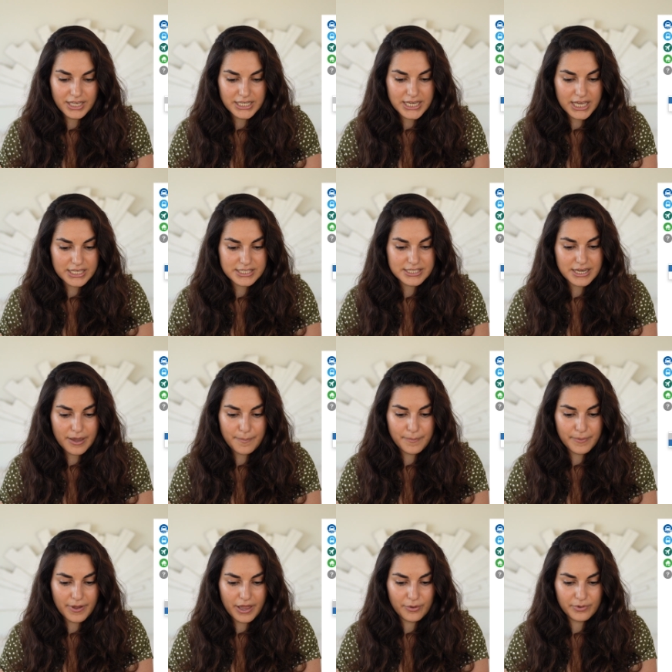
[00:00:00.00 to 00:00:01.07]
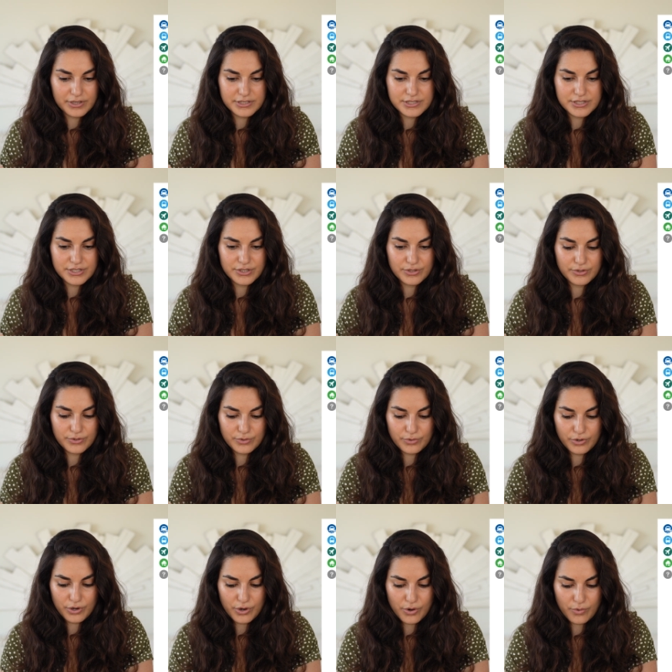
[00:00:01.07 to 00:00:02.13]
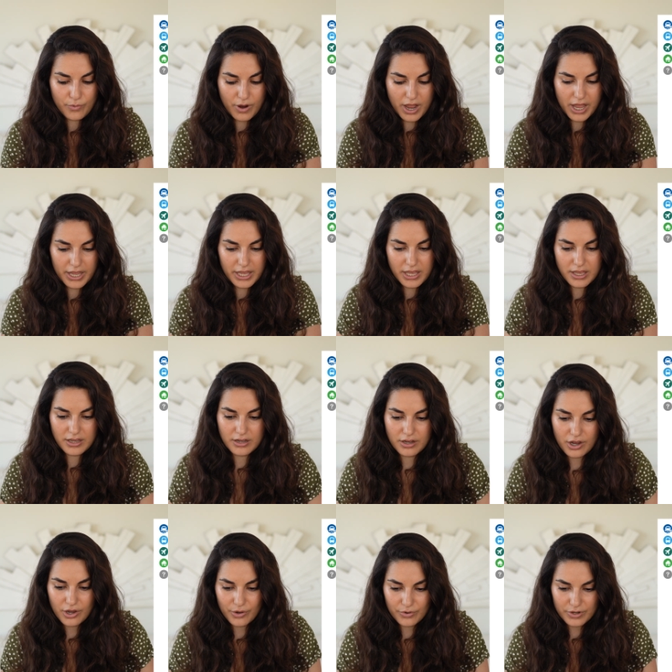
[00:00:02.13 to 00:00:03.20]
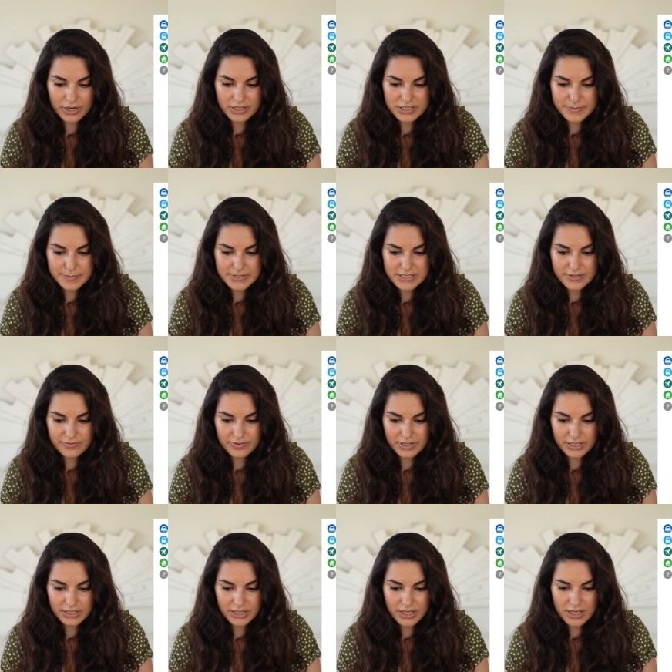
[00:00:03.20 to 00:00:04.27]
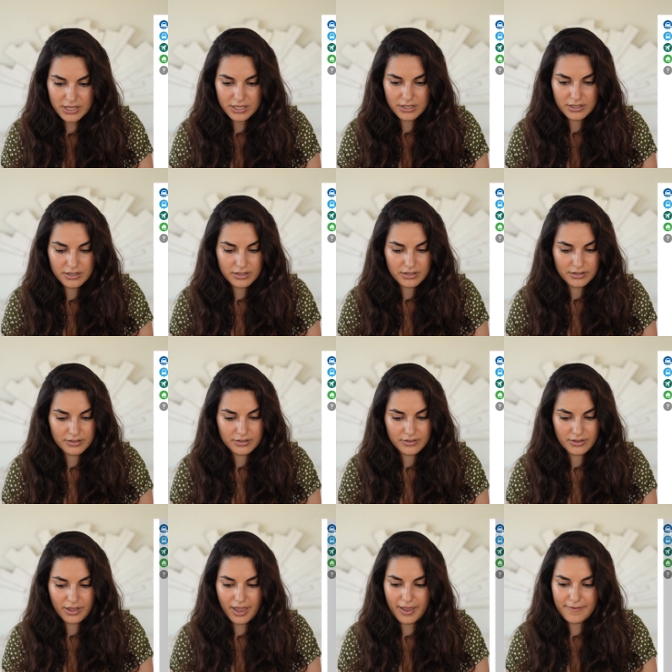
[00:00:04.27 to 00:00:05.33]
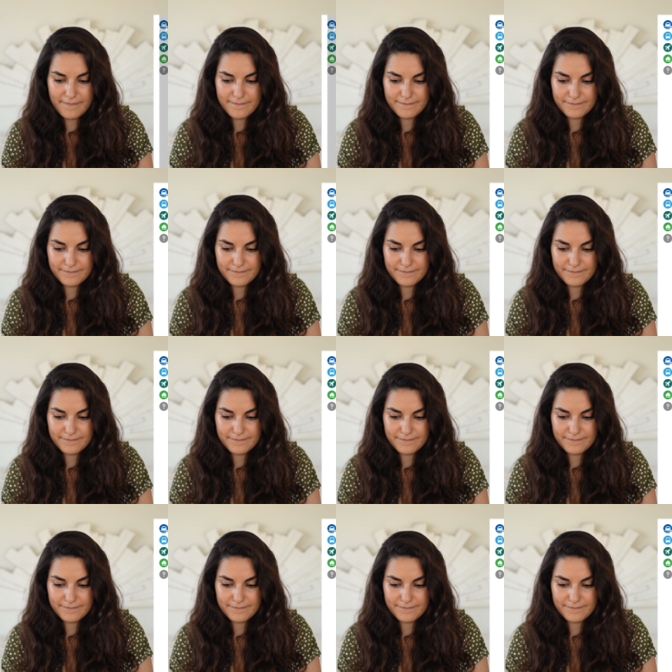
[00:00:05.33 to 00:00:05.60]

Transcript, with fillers: Next up, I went to Hawaii, Kona specifically. Okay.